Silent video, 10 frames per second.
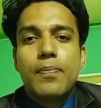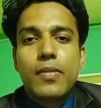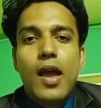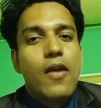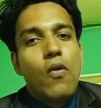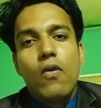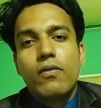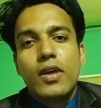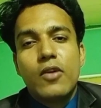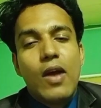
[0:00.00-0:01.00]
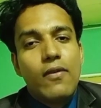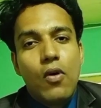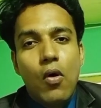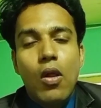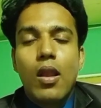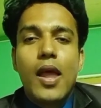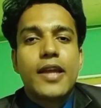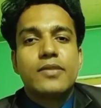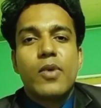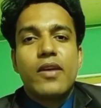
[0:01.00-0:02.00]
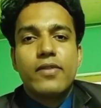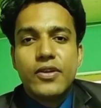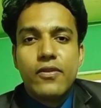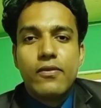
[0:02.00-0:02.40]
I hope you have all liked my video,